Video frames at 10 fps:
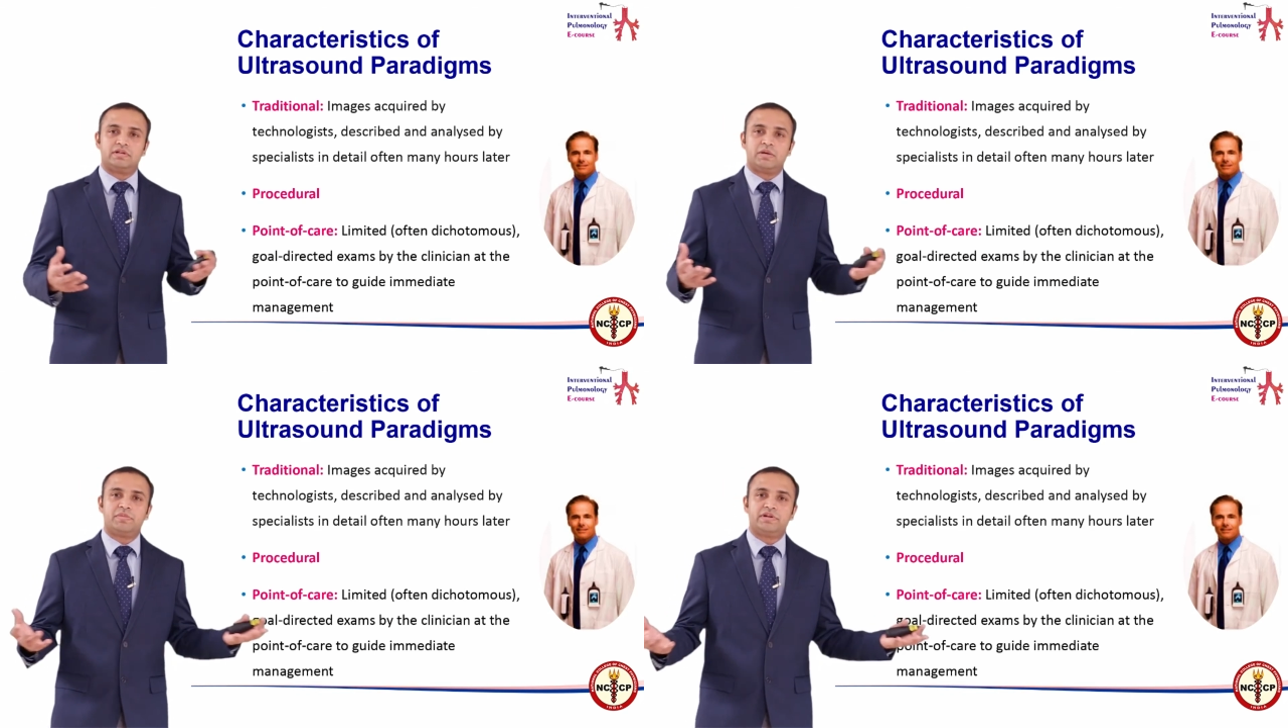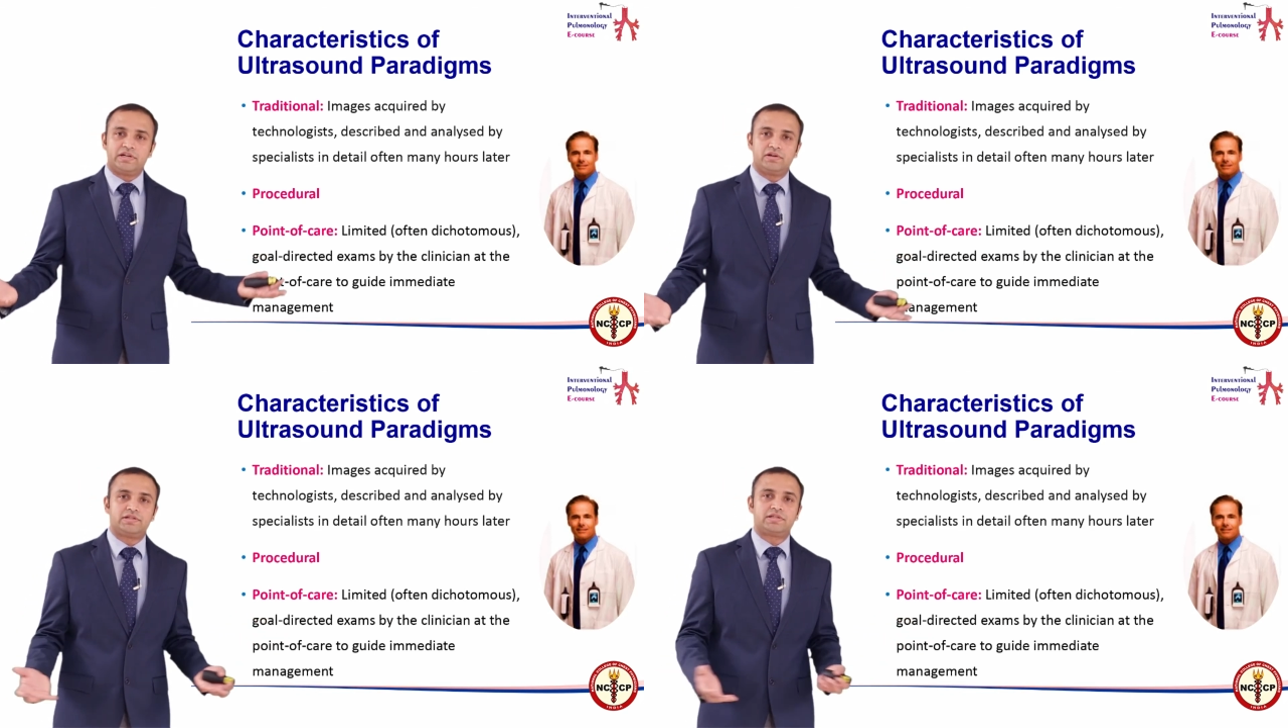done by
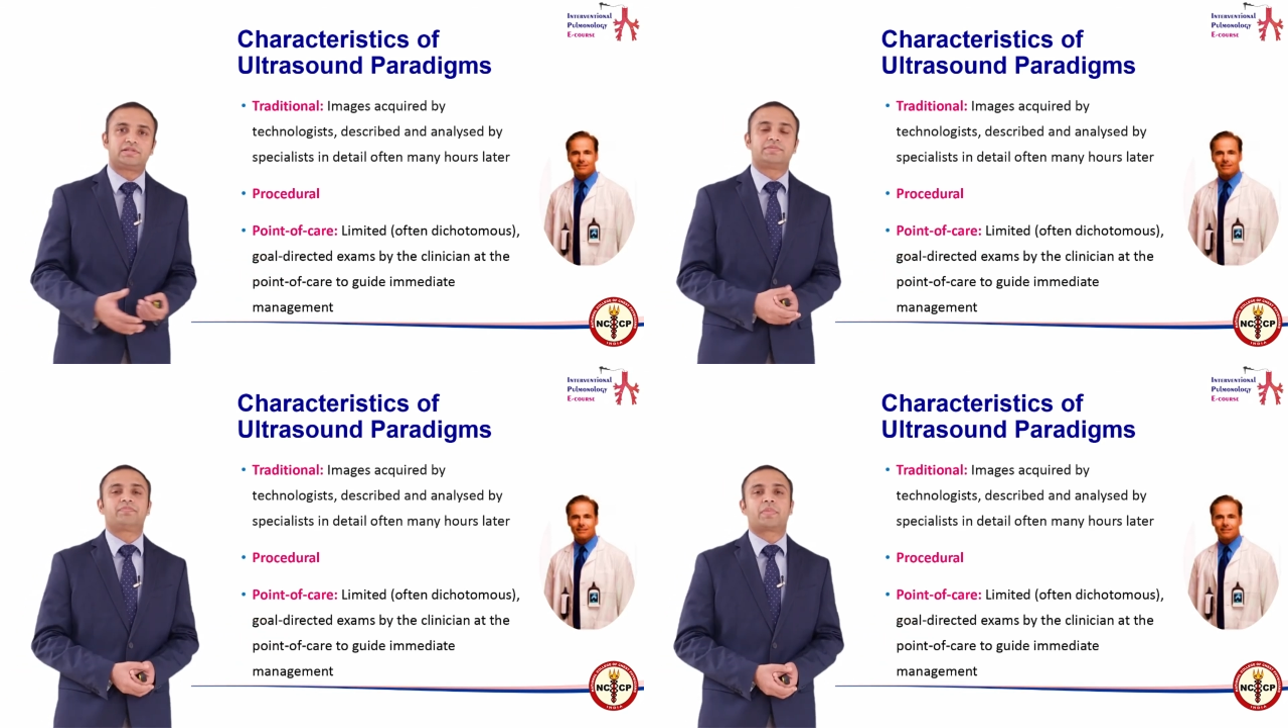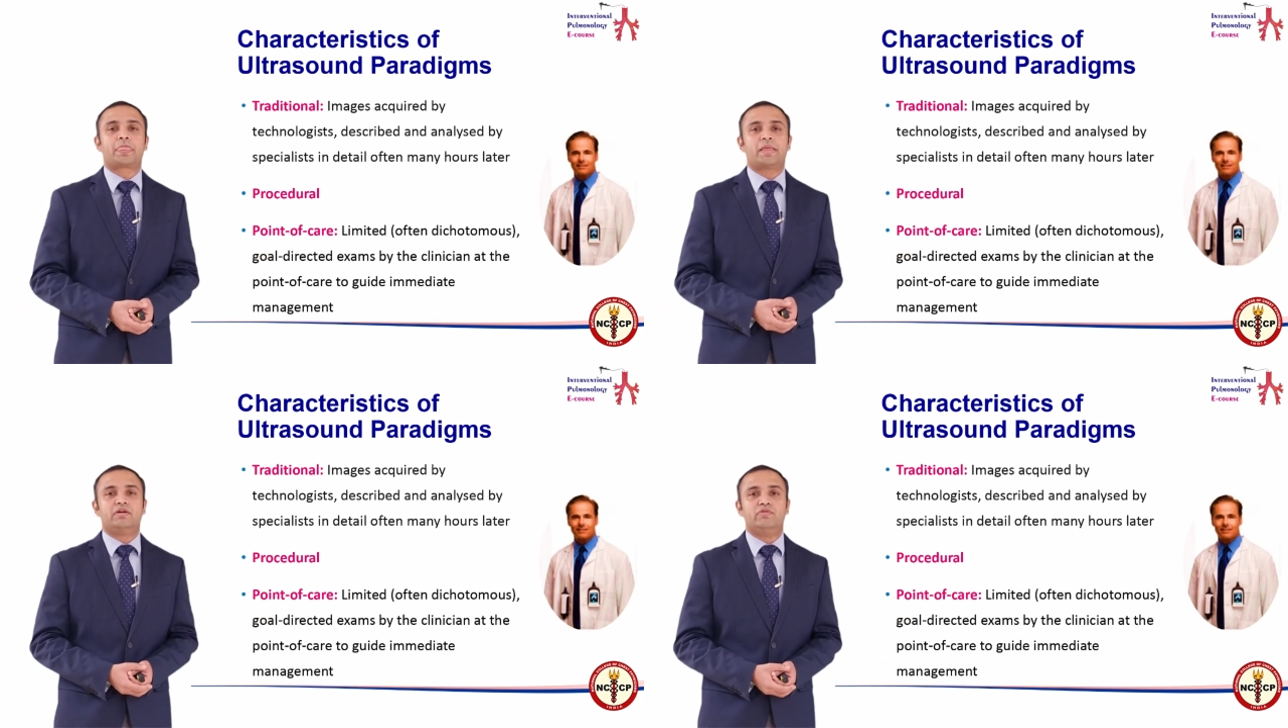radiologists
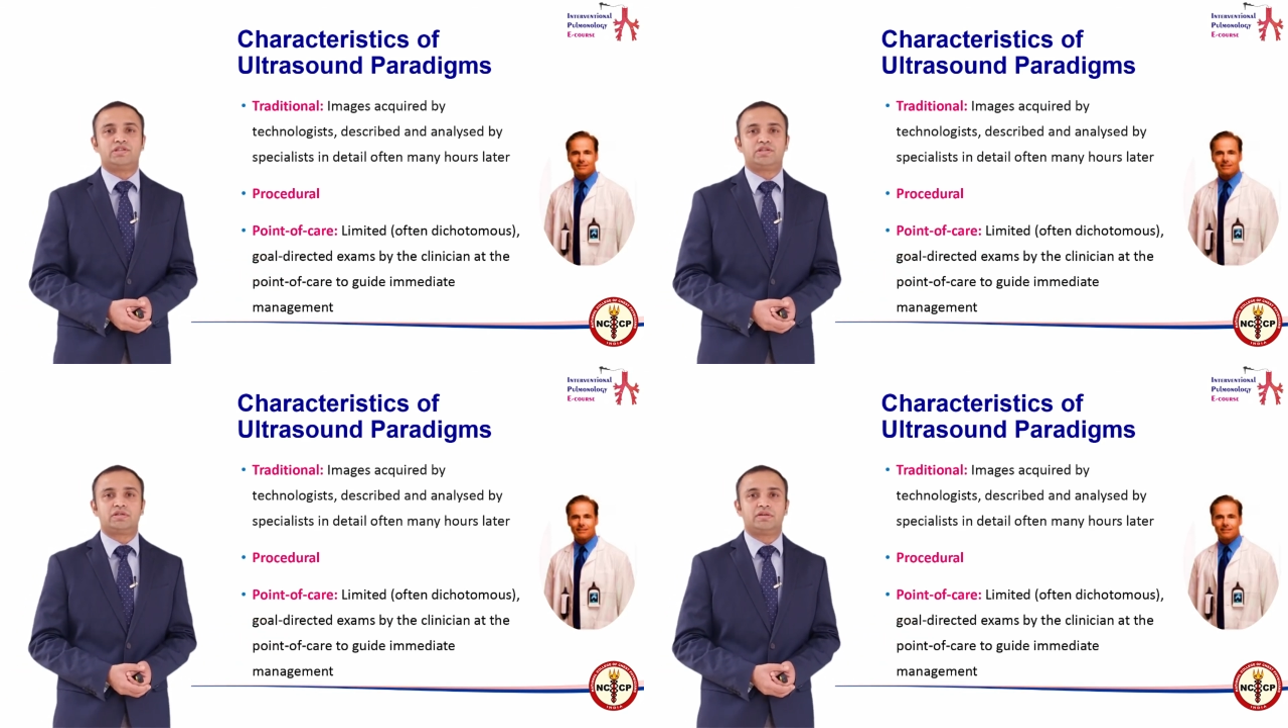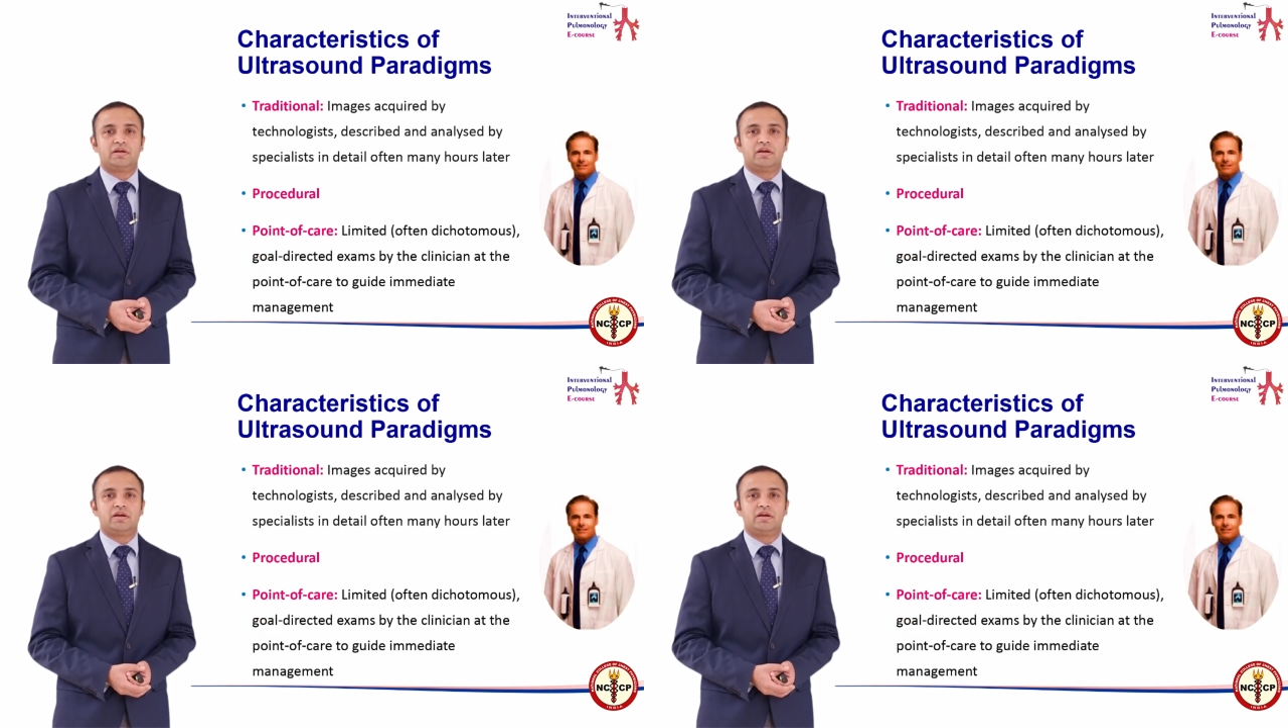which